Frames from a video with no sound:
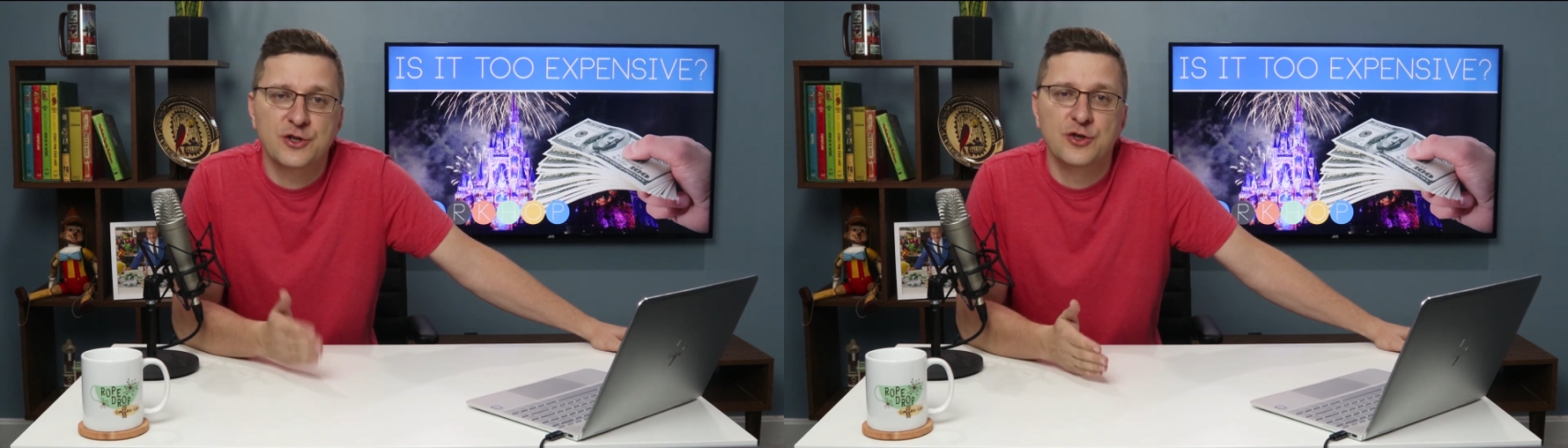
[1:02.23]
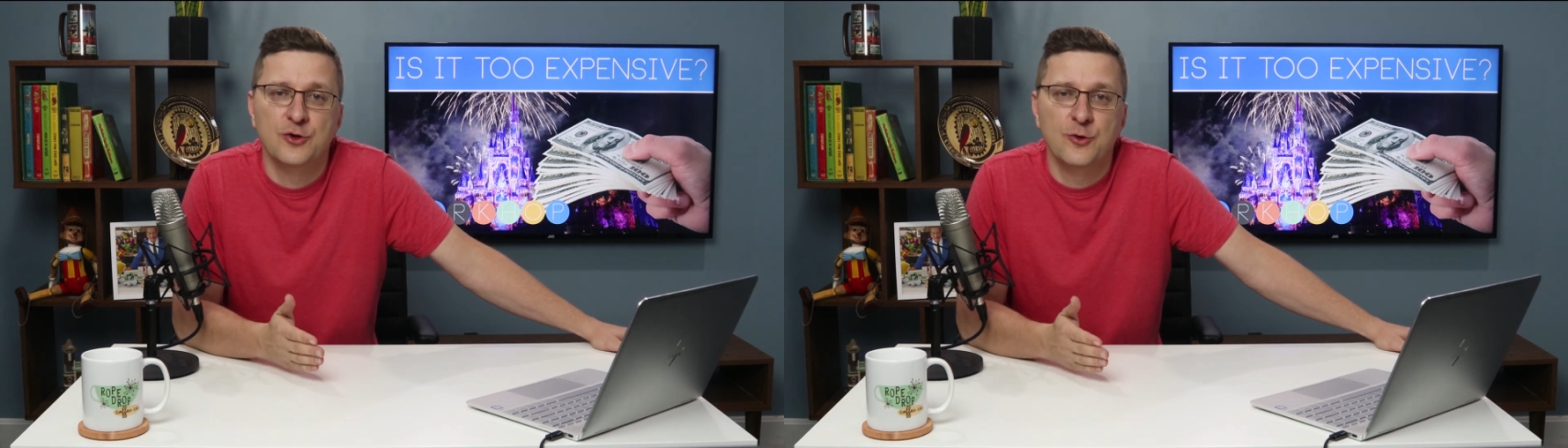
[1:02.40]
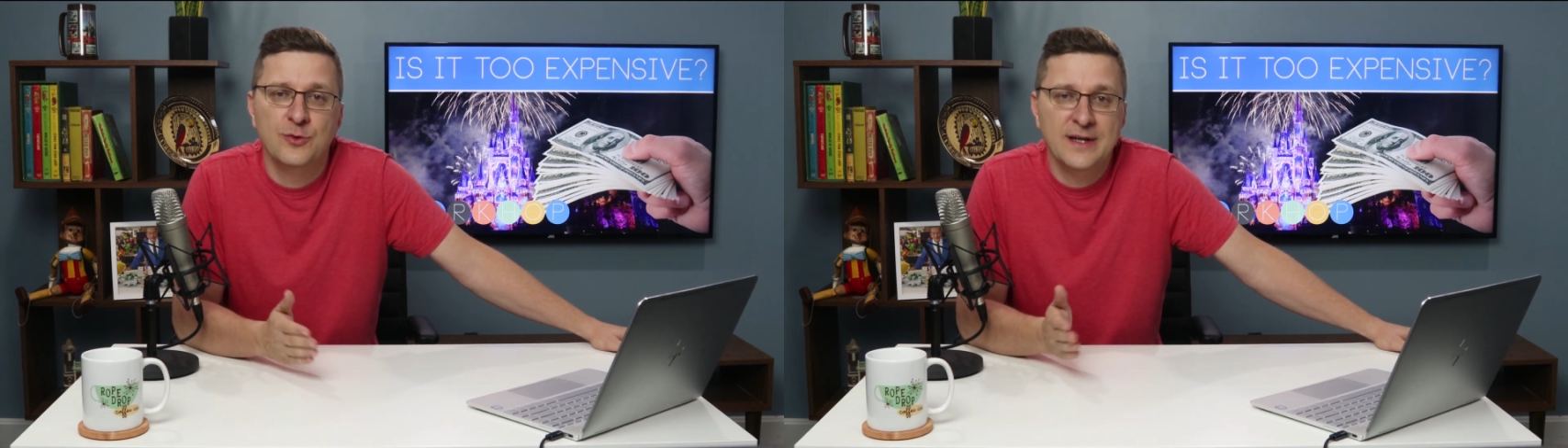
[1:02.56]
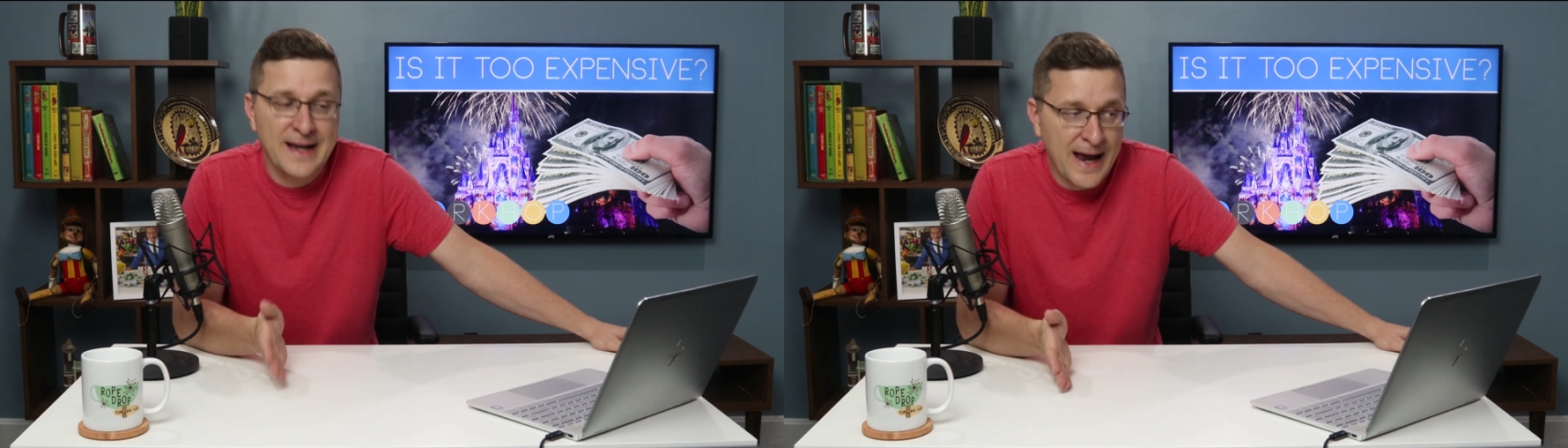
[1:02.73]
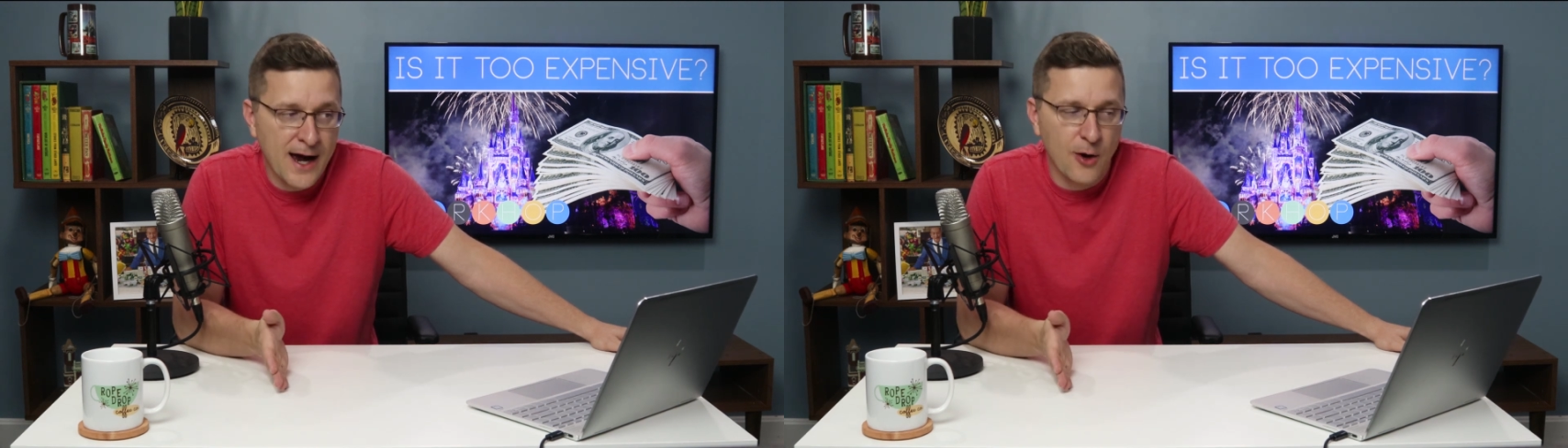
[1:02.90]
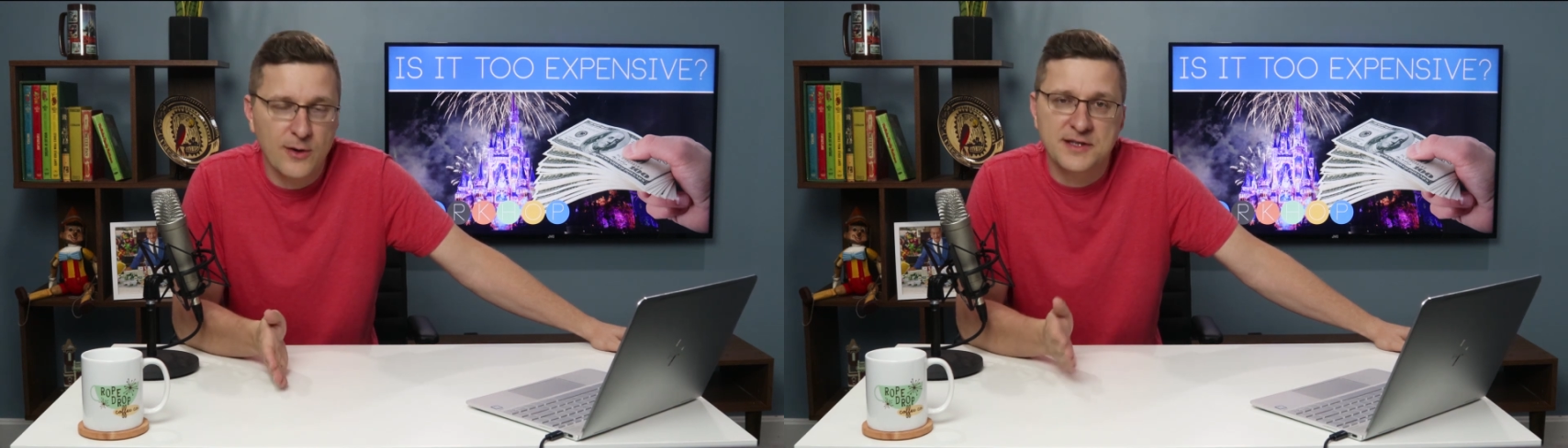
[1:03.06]
you
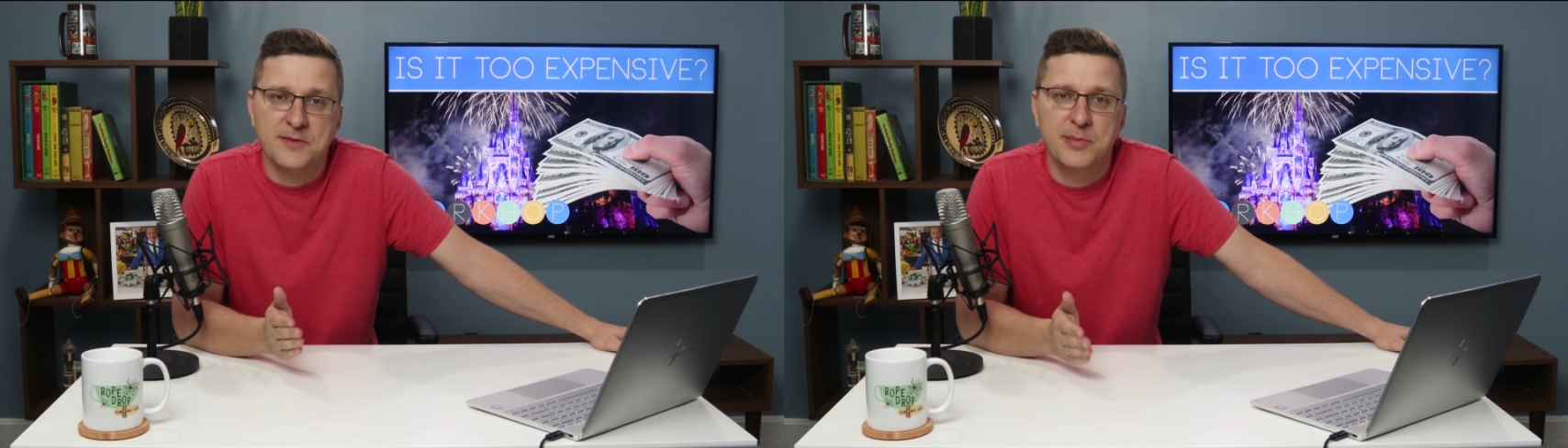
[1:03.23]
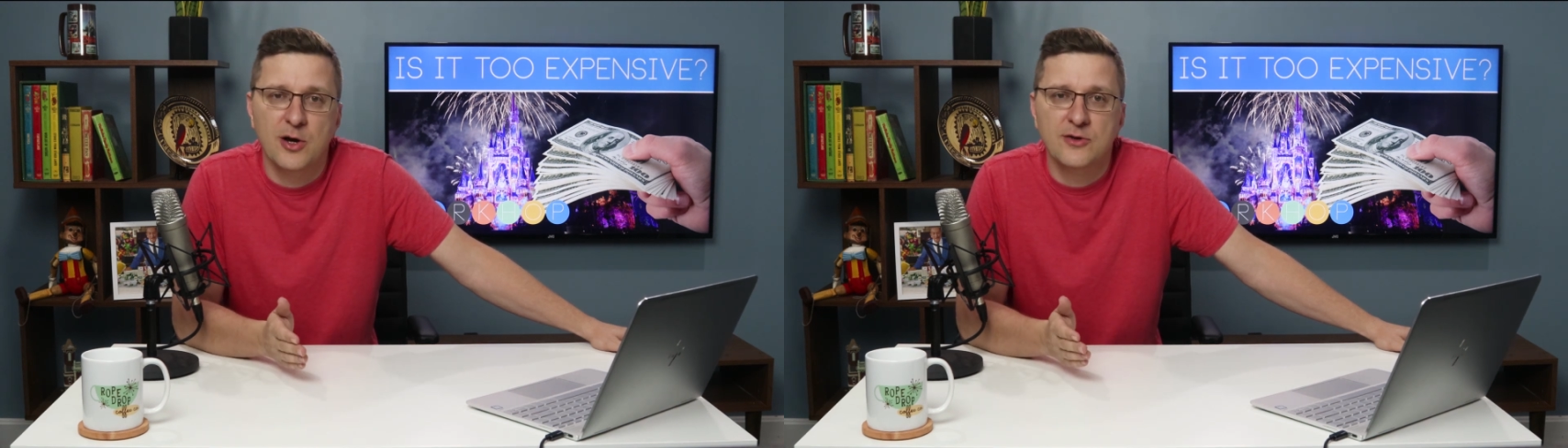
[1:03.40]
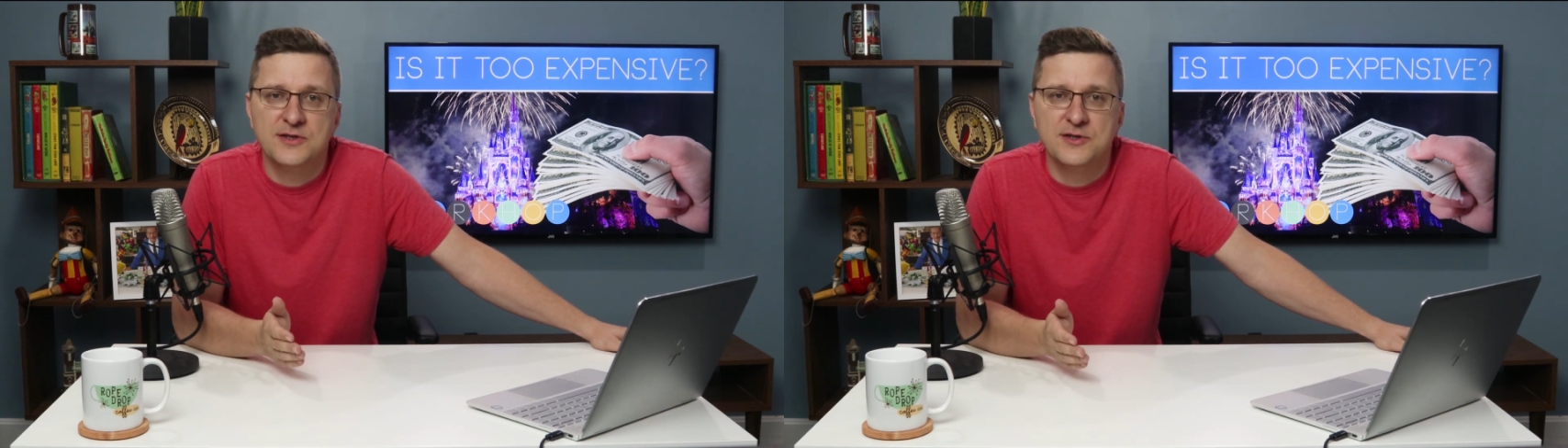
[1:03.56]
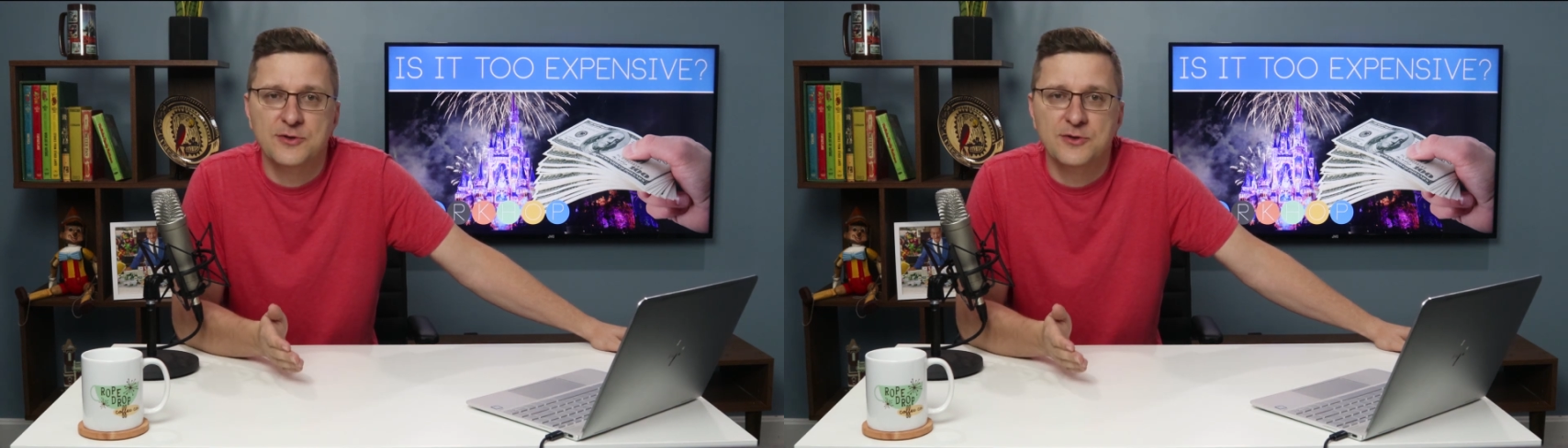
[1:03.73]
now as opposed